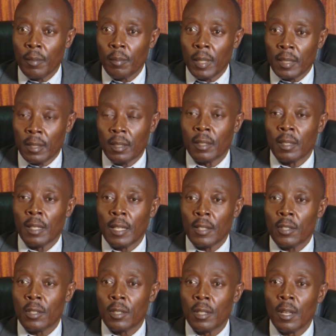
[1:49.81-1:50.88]
But
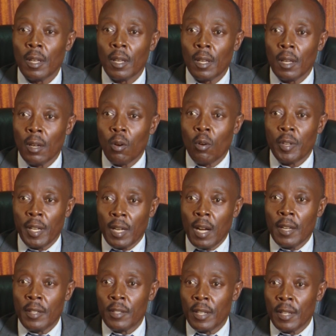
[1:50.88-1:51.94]
that's on the
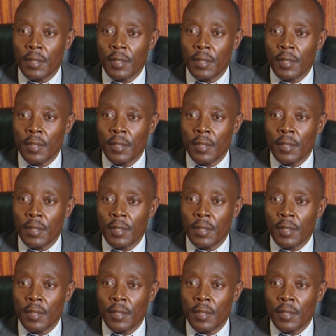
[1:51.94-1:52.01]
cards.